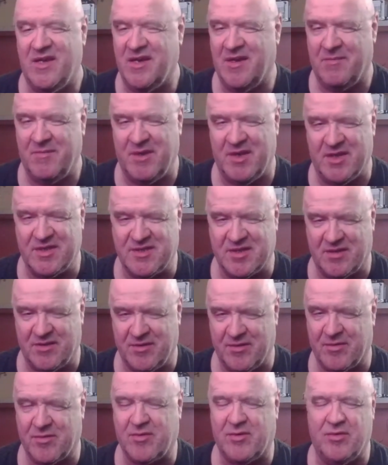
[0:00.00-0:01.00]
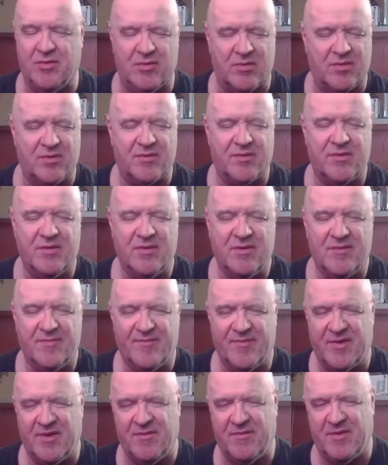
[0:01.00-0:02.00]
I mean, it's a little cooler
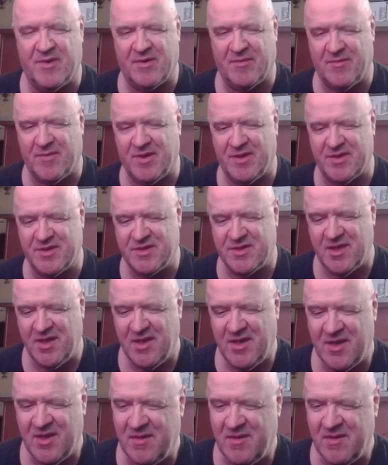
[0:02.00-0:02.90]
than what it was.